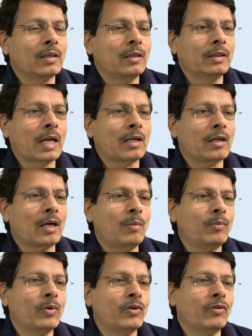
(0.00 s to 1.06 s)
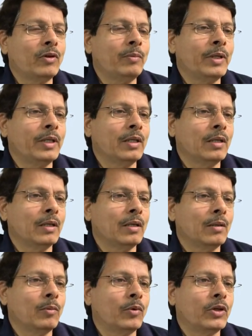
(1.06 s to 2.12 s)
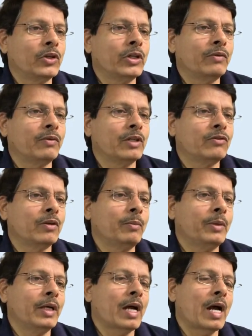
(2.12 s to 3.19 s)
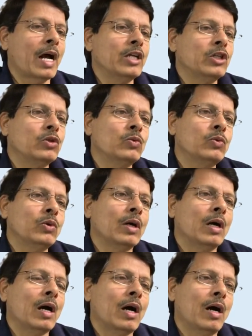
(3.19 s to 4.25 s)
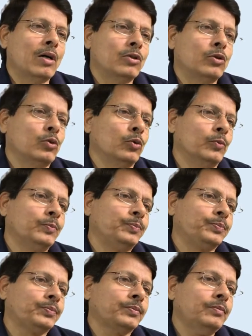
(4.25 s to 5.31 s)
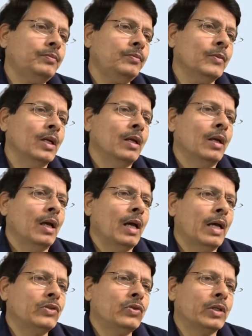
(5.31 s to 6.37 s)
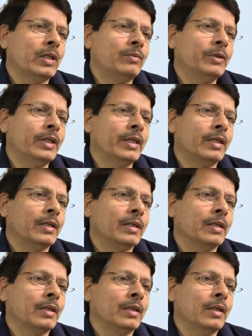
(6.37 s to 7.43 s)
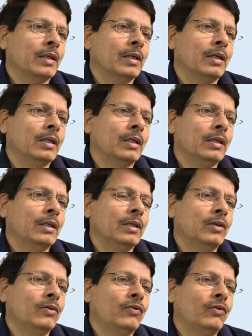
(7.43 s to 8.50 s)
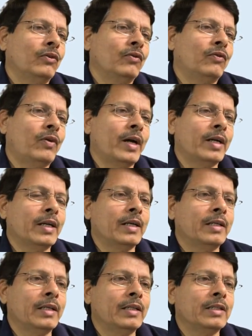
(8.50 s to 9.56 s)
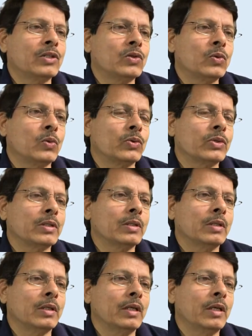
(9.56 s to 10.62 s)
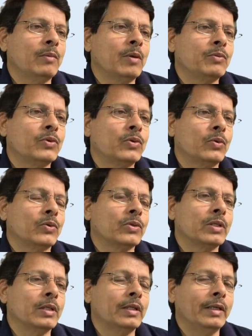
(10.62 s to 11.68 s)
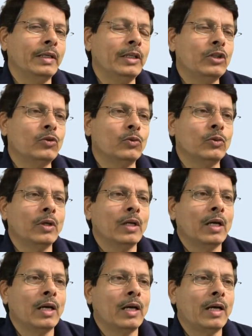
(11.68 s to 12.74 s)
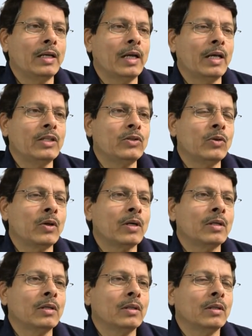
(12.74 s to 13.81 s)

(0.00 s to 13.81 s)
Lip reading: that component will be, potential difference will be I2 R2. As you come here, you will find that there is a source, EMF source E2, and as you are